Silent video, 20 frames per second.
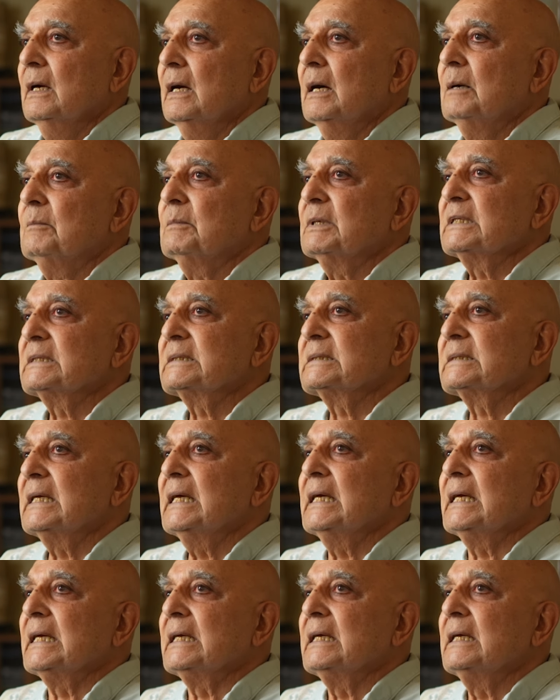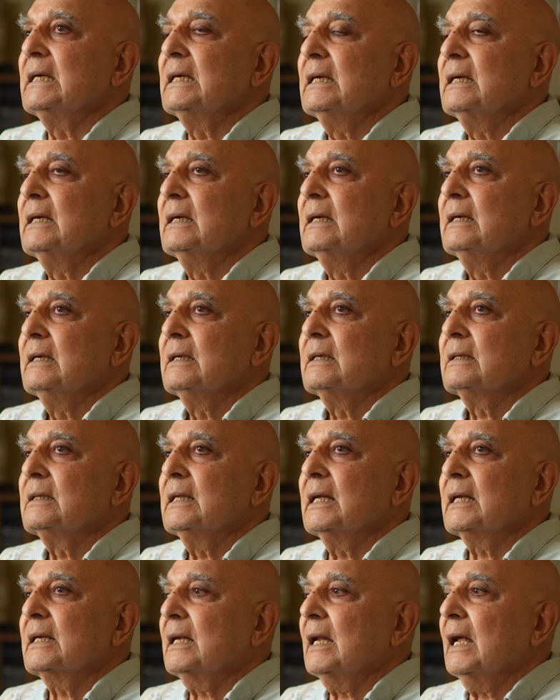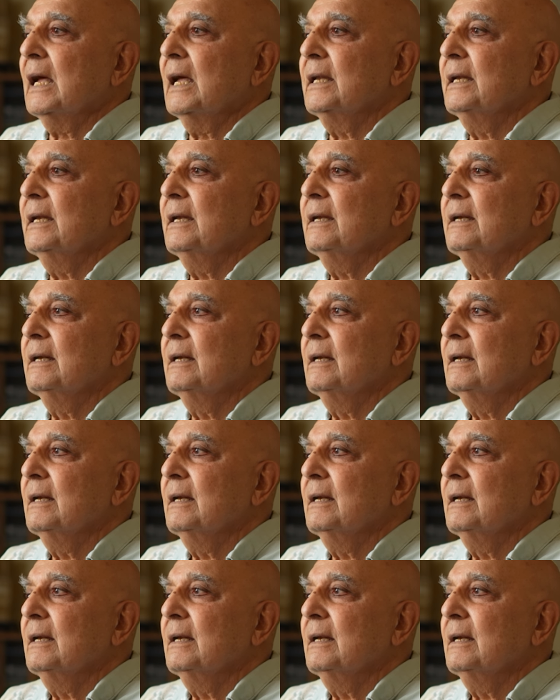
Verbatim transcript: I must say that I